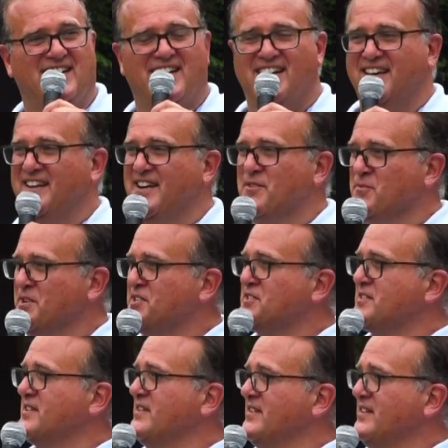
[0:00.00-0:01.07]
And I
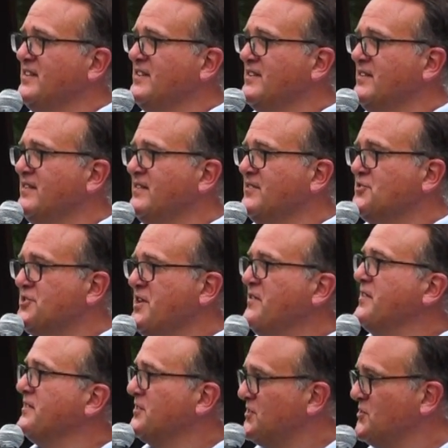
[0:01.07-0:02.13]
risked
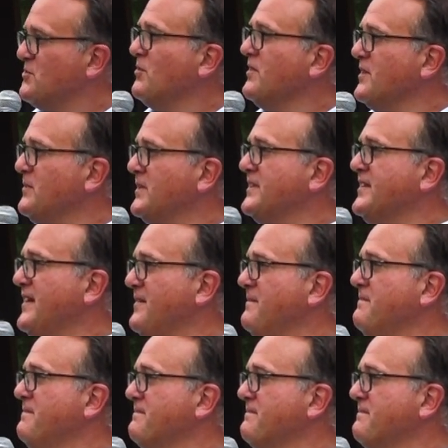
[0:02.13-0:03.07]
sharing the story with them.